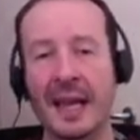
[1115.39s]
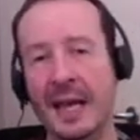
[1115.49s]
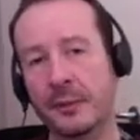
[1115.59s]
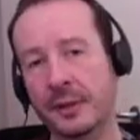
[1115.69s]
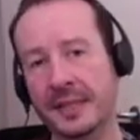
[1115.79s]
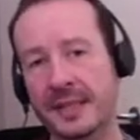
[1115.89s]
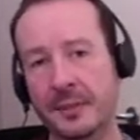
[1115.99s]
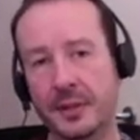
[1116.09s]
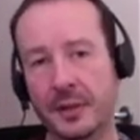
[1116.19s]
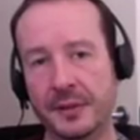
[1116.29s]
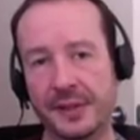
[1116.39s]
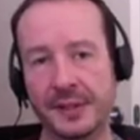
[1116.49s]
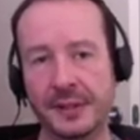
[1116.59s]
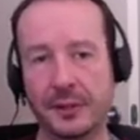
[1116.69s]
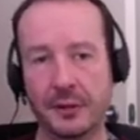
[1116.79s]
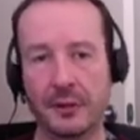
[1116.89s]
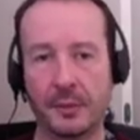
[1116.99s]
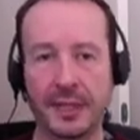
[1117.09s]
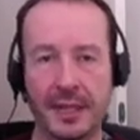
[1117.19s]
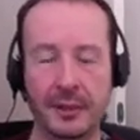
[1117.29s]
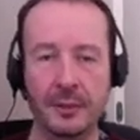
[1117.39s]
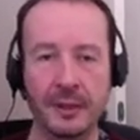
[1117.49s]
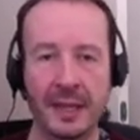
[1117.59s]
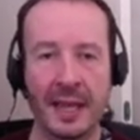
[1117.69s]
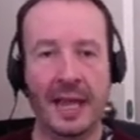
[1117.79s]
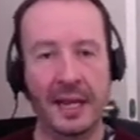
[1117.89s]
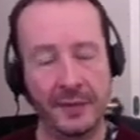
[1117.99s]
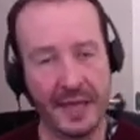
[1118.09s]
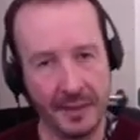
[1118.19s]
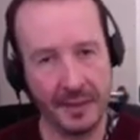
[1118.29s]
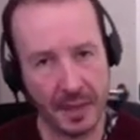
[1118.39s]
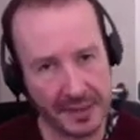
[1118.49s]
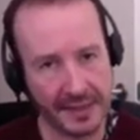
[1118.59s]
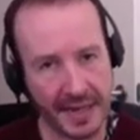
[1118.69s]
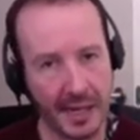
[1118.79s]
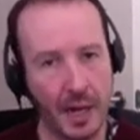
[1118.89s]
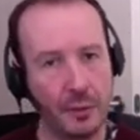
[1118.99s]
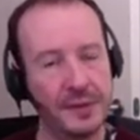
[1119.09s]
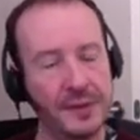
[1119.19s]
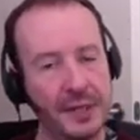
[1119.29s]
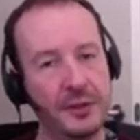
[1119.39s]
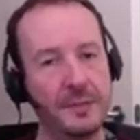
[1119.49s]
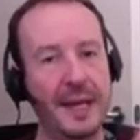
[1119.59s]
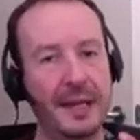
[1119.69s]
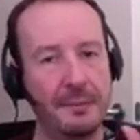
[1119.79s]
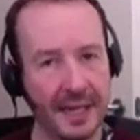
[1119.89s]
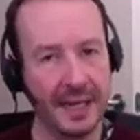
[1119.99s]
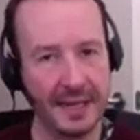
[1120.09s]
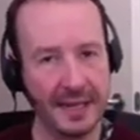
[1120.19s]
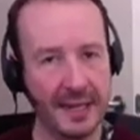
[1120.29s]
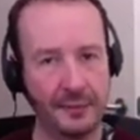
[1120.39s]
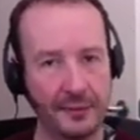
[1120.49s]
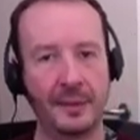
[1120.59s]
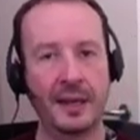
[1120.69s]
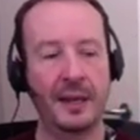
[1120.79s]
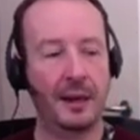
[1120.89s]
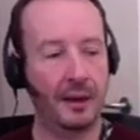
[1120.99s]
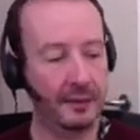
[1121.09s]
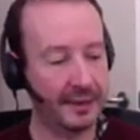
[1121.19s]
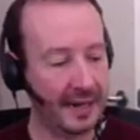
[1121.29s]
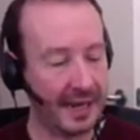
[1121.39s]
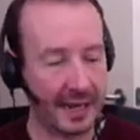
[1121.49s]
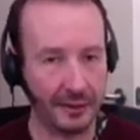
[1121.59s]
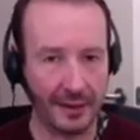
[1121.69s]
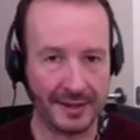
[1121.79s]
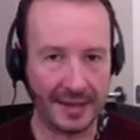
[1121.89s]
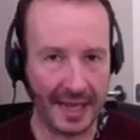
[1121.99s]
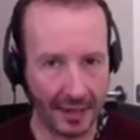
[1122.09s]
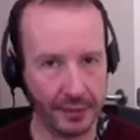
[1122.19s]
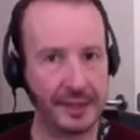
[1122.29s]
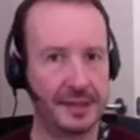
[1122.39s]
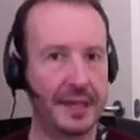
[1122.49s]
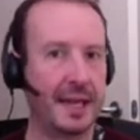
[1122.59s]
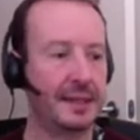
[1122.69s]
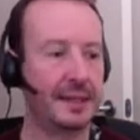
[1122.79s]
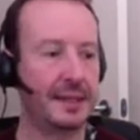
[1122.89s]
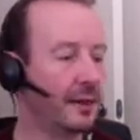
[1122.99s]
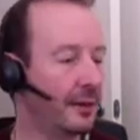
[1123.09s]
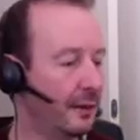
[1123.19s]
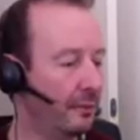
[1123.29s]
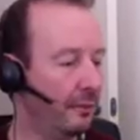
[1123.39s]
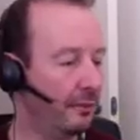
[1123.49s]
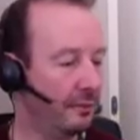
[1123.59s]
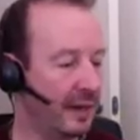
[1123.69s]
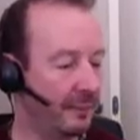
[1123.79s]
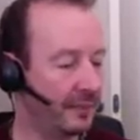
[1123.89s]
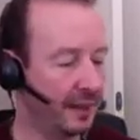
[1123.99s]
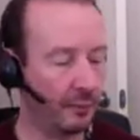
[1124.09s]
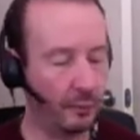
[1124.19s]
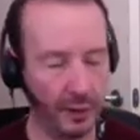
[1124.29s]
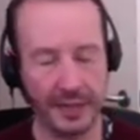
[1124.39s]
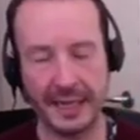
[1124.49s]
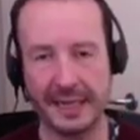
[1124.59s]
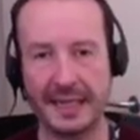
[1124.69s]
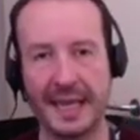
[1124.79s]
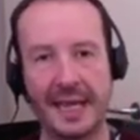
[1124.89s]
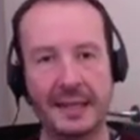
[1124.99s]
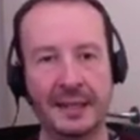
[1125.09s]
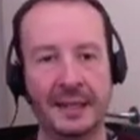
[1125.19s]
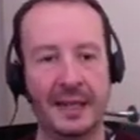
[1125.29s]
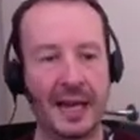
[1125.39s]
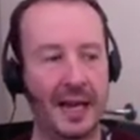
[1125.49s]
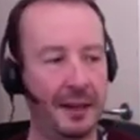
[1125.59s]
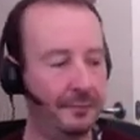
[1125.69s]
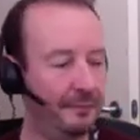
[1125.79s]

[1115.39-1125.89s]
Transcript: releasehypnosis.com.au, and if you email me today, I will send you back a PDF that outlines everything today. So what you need to get, how